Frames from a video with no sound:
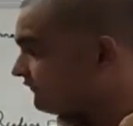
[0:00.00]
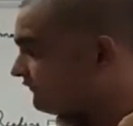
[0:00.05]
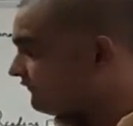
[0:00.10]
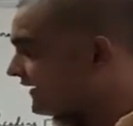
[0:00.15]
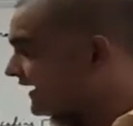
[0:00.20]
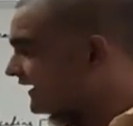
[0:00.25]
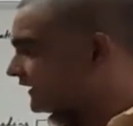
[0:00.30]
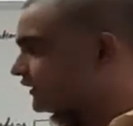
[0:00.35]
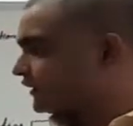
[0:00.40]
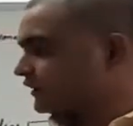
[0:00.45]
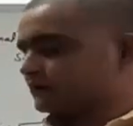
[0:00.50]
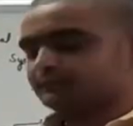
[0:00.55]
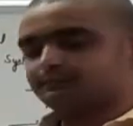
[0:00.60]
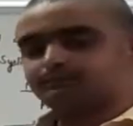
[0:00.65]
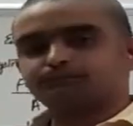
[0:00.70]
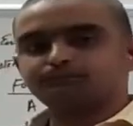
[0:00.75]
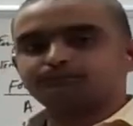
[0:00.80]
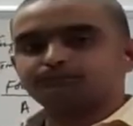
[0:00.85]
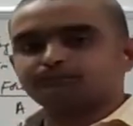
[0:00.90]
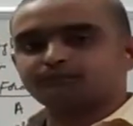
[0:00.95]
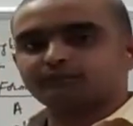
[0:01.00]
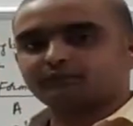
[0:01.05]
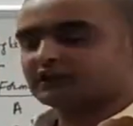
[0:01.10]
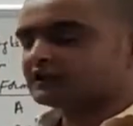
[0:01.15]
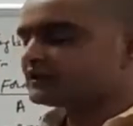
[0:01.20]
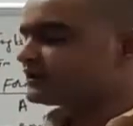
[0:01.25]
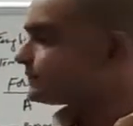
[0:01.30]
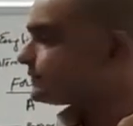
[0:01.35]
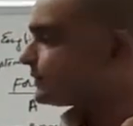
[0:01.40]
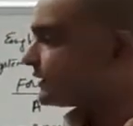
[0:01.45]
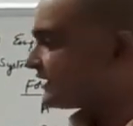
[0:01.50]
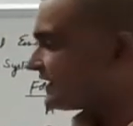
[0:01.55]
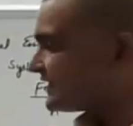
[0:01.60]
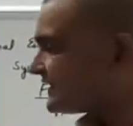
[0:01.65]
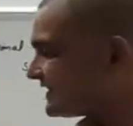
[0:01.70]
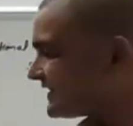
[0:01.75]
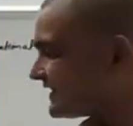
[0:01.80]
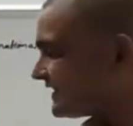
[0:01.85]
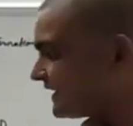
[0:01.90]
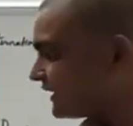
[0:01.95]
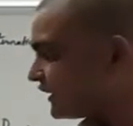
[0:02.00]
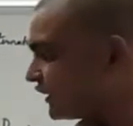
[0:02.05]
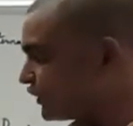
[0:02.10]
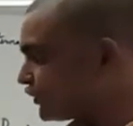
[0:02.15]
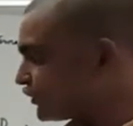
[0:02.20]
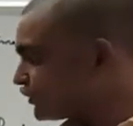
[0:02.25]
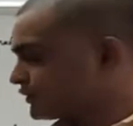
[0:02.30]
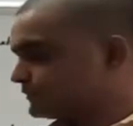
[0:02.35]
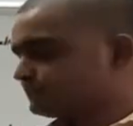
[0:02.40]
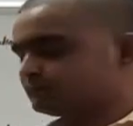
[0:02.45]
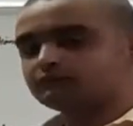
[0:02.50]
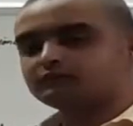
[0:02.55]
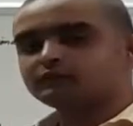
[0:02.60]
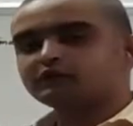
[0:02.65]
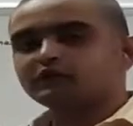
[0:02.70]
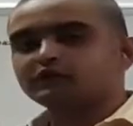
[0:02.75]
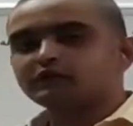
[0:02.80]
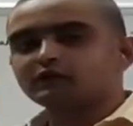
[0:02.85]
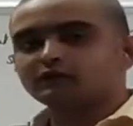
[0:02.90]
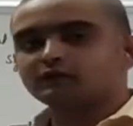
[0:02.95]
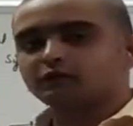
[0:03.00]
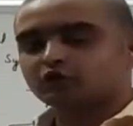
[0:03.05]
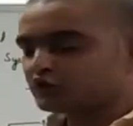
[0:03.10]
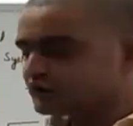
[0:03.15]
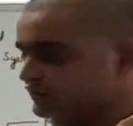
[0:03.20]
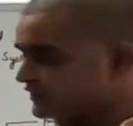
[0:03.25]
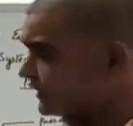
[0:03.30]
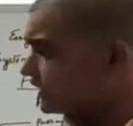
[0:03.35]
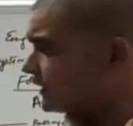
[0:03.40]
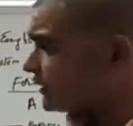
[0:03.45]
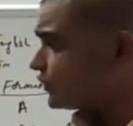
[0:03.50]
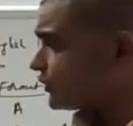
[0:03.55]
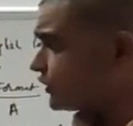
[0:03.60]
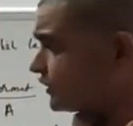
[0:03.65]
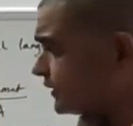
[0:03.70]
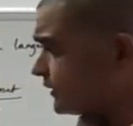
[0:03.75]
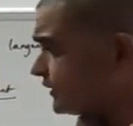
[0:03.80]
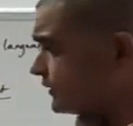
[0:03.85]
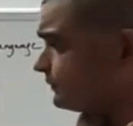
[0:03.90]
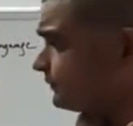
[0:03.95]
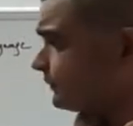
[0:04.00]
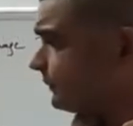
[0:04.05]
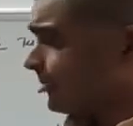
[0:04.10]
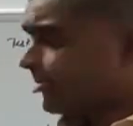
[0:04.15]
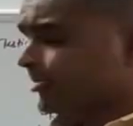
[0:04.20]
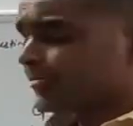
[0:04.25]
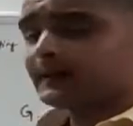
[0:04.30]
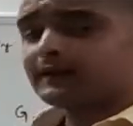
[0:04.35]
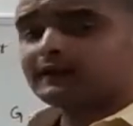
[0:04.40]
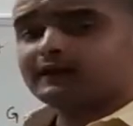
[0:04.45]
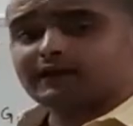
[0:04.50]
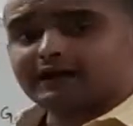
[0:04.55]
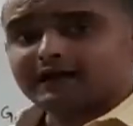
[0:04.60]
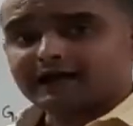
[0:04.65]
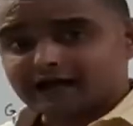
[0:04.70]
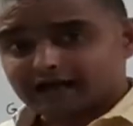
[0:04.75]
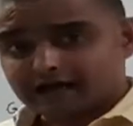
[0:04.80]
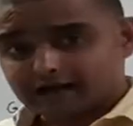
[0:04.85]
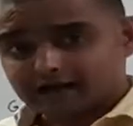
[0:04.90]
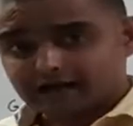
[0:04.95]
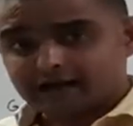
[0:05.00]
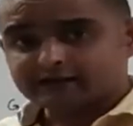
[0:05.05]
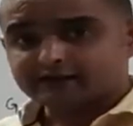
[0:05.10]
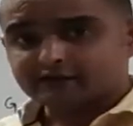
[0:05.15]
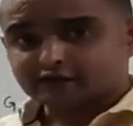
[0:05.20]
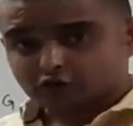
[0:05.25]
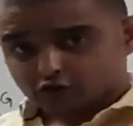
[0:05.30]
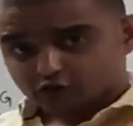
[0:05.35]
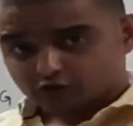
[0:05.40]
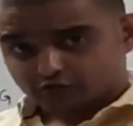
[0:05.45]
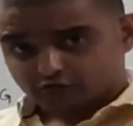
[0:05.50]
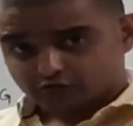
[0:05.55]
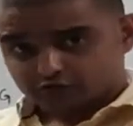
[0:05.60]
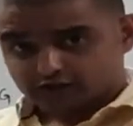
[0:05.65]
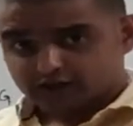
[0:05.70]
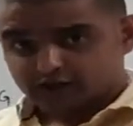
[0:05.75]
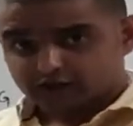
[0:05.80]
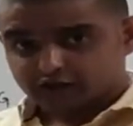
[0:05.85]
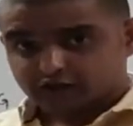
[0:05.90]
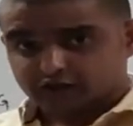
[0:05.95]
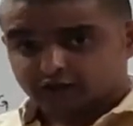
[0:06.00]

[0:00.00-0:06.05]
factor is pronunciation. Pronunciation has a lot of things